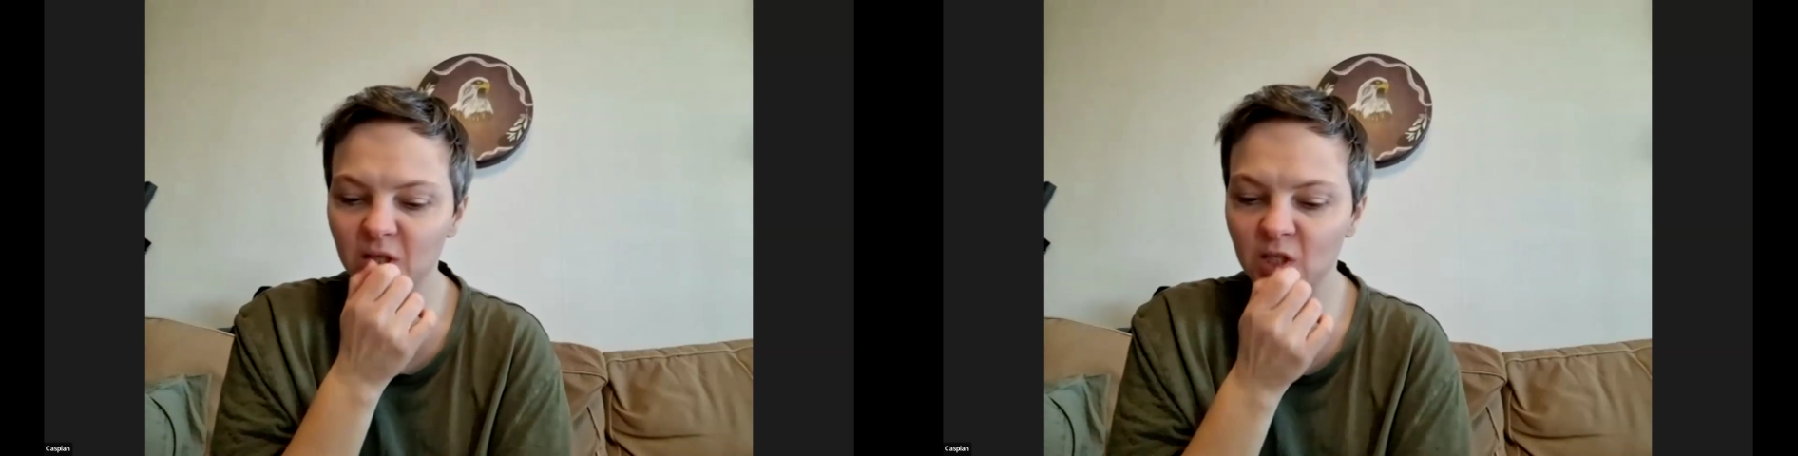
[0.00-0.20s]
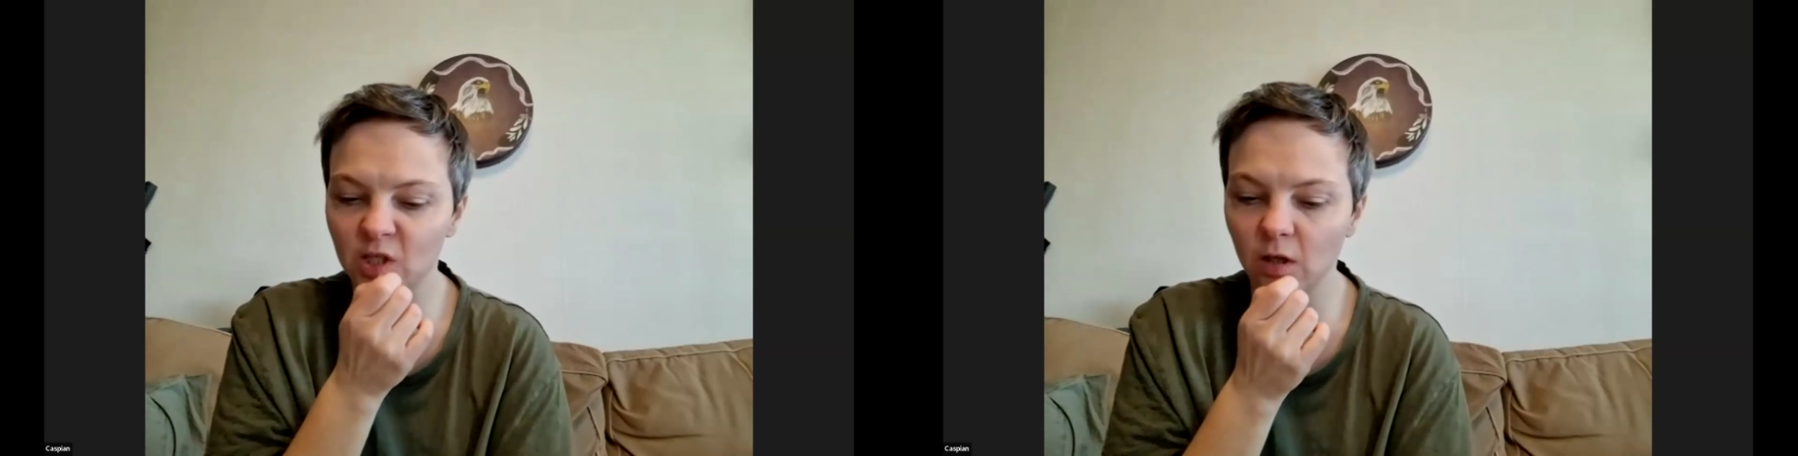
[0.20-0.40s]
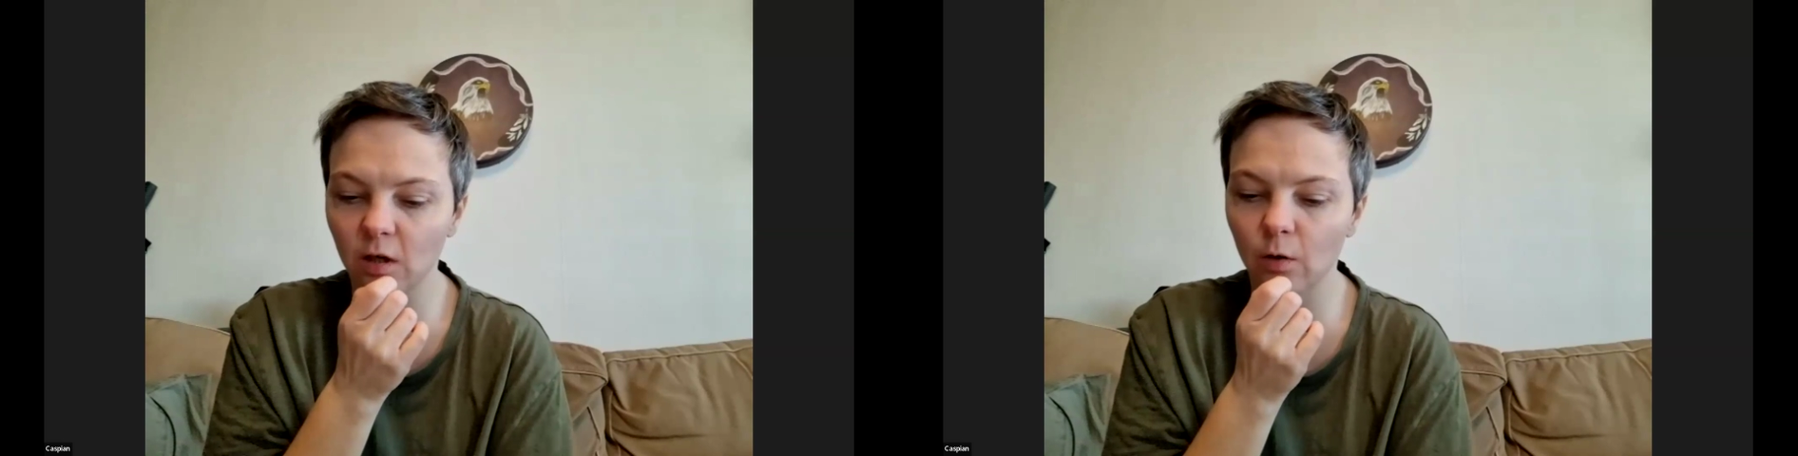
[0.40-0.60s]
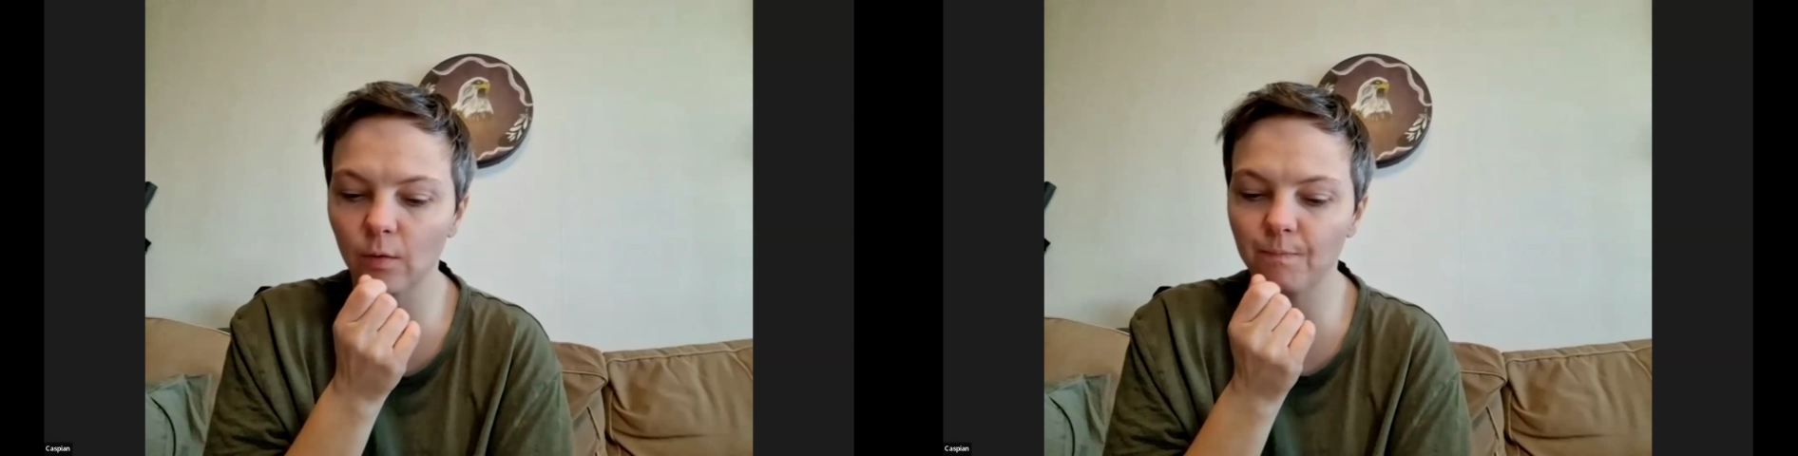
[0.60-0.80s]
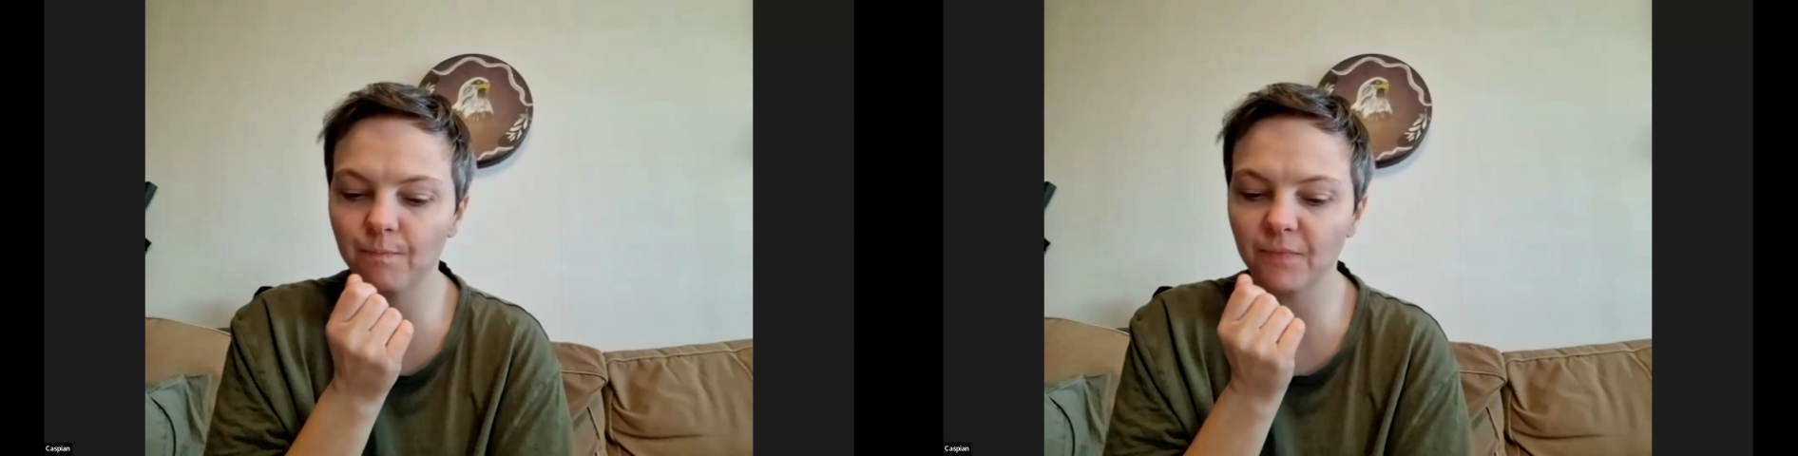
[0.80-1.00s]

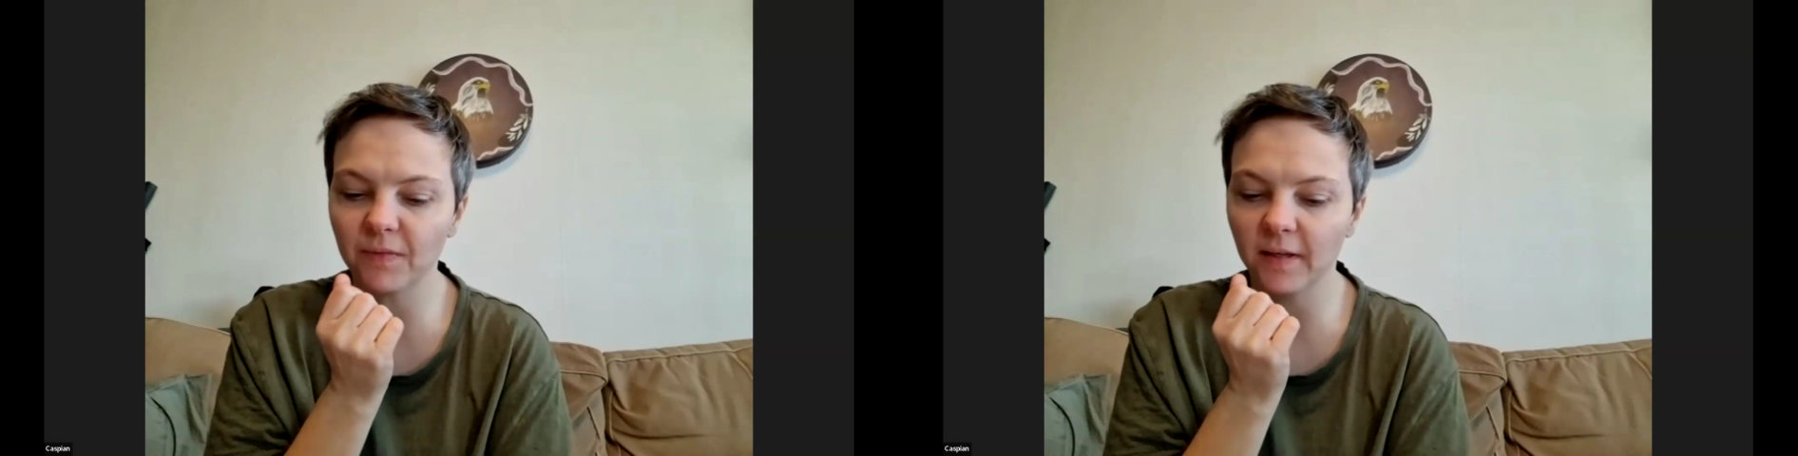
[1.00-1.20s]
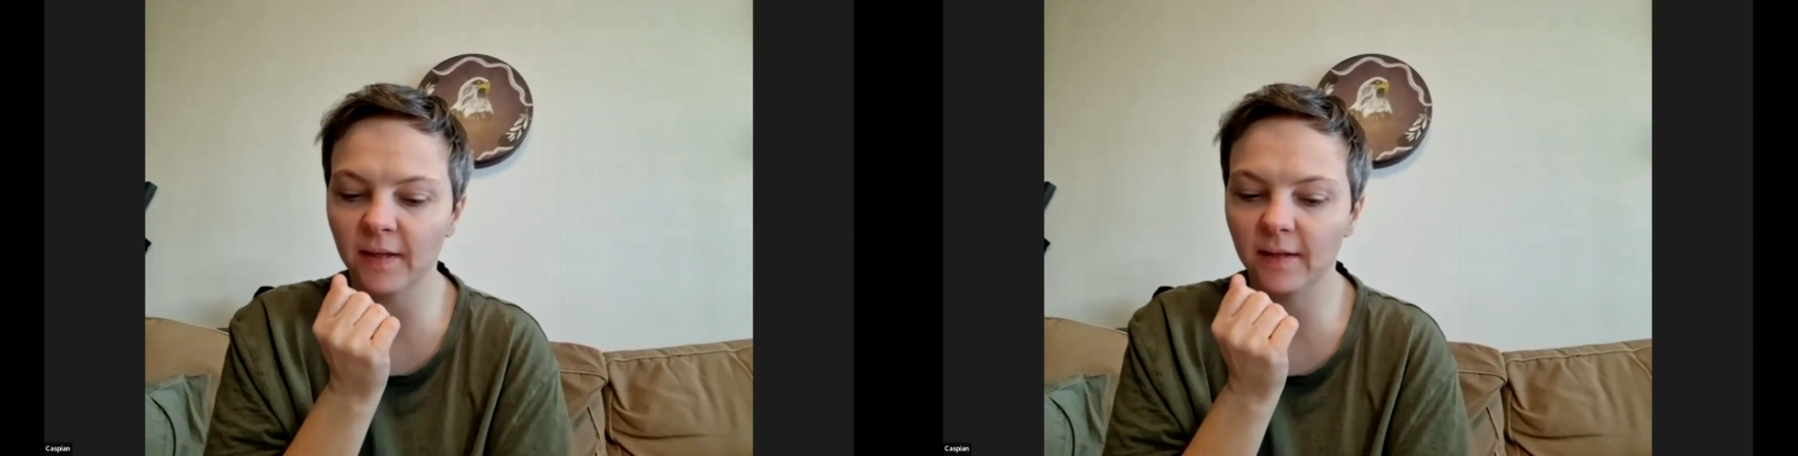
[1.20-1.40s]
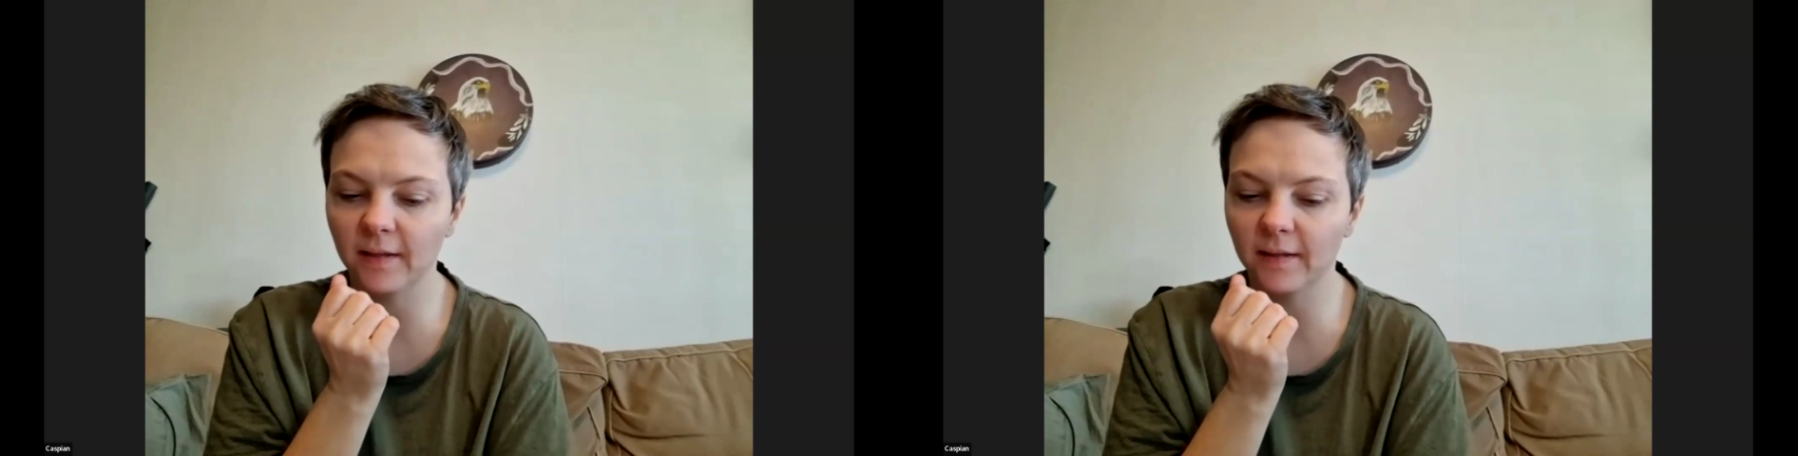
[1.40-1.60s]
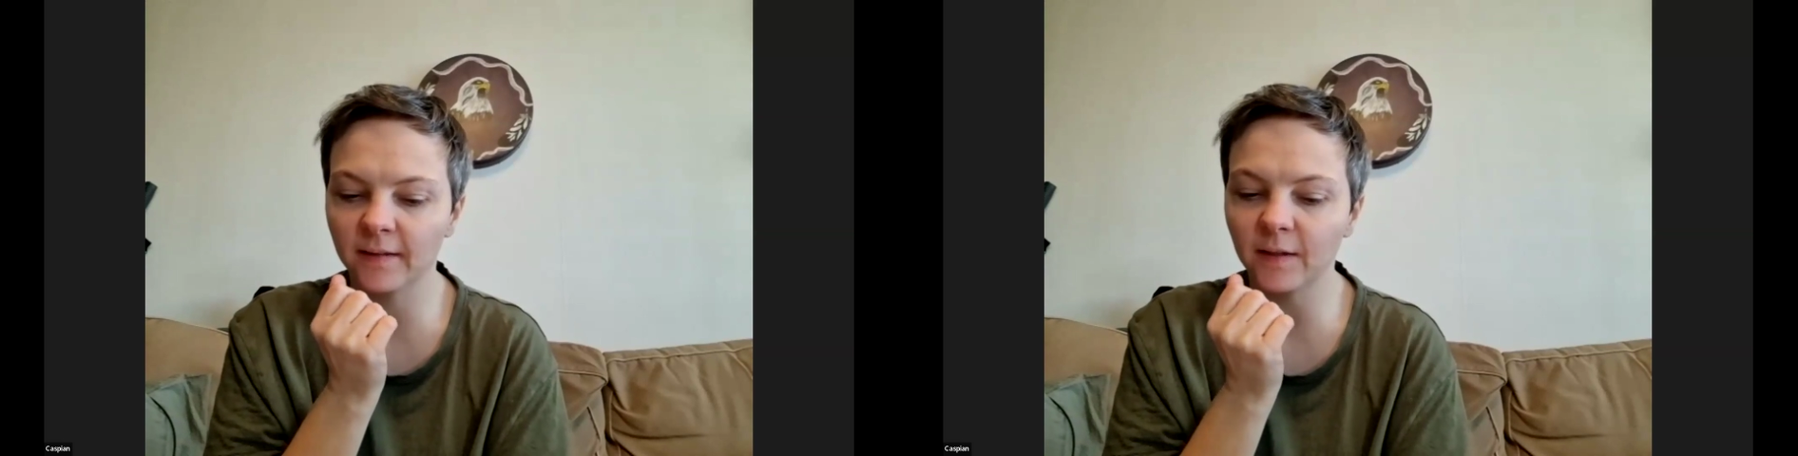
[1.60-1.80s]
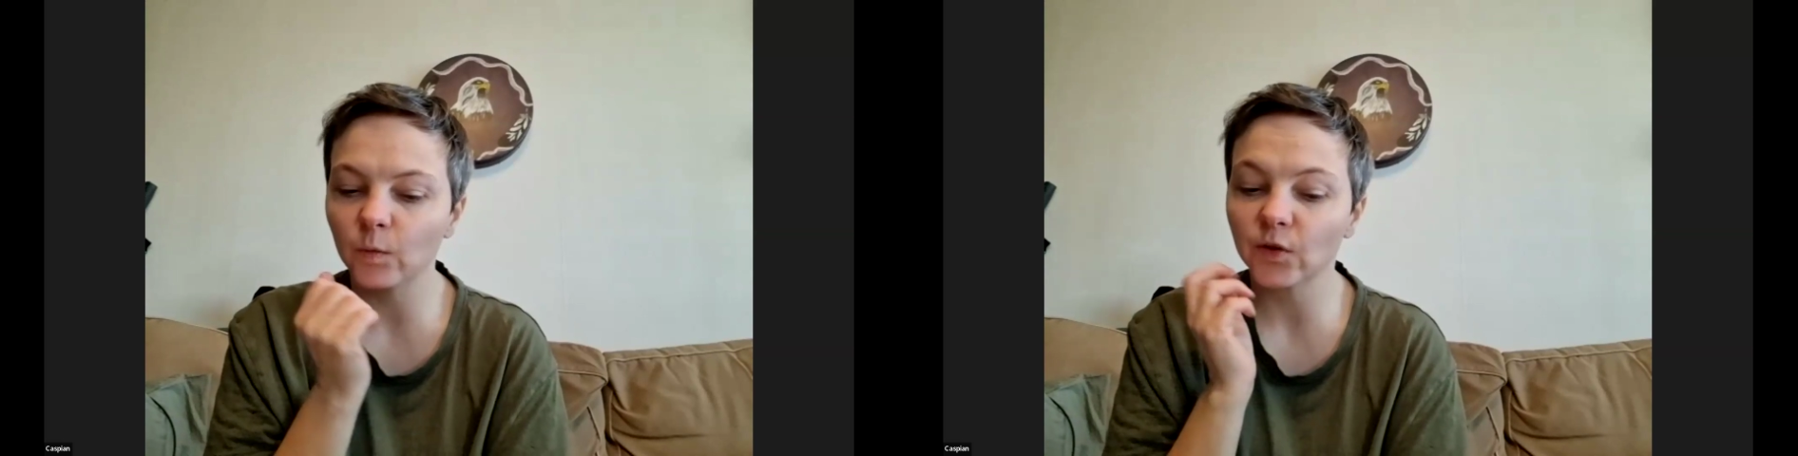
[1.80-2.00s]
So that